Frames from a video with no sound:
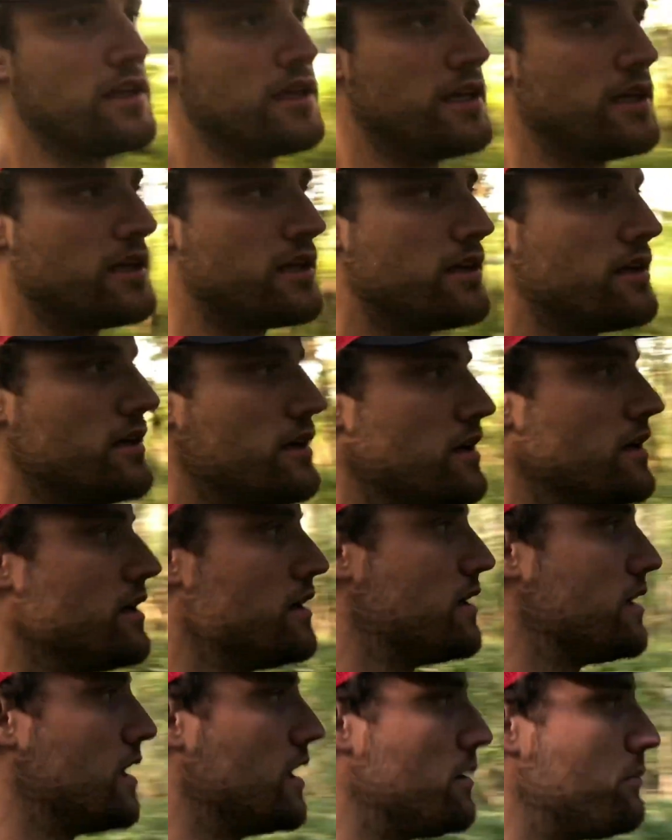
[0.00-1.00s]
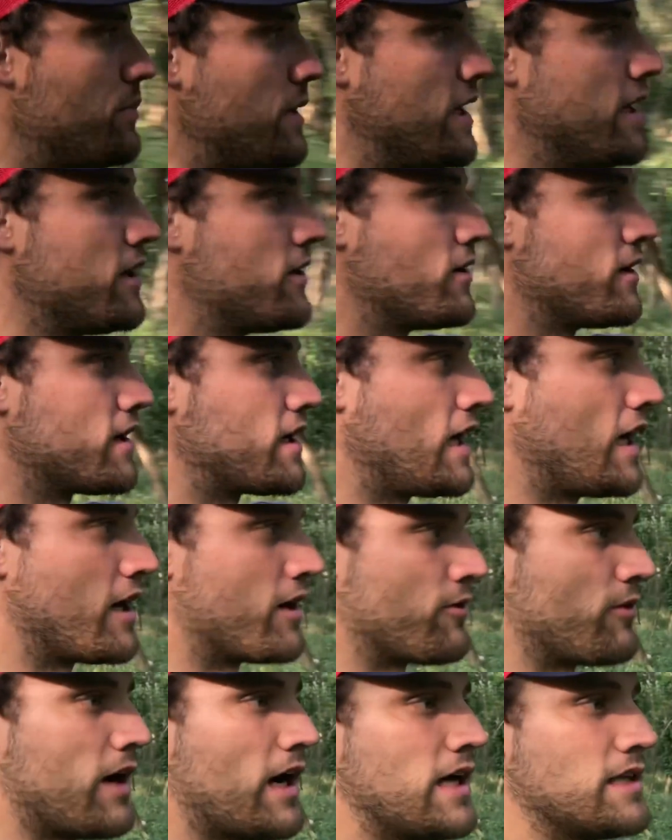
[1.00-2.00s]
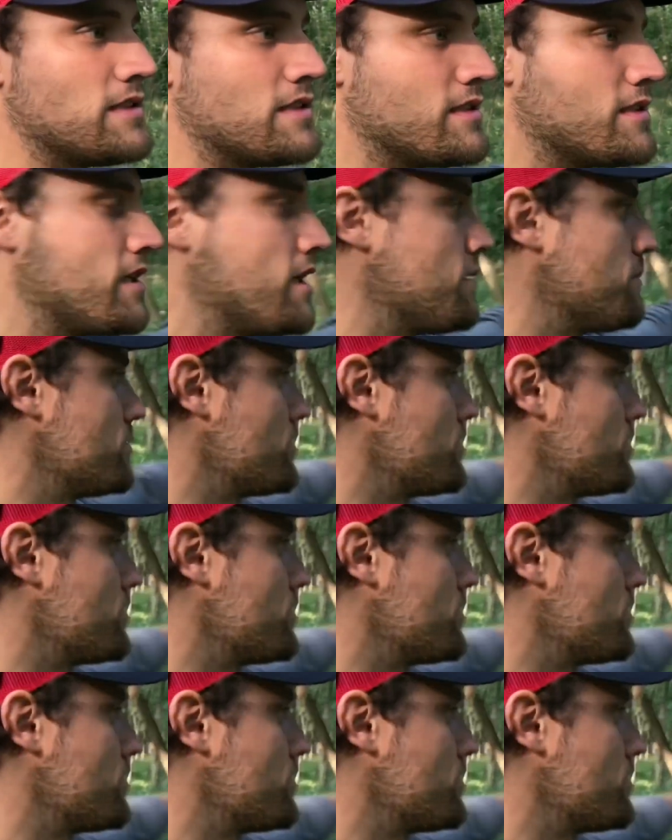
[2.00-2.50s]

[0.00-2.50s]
then up here it kind of rises up,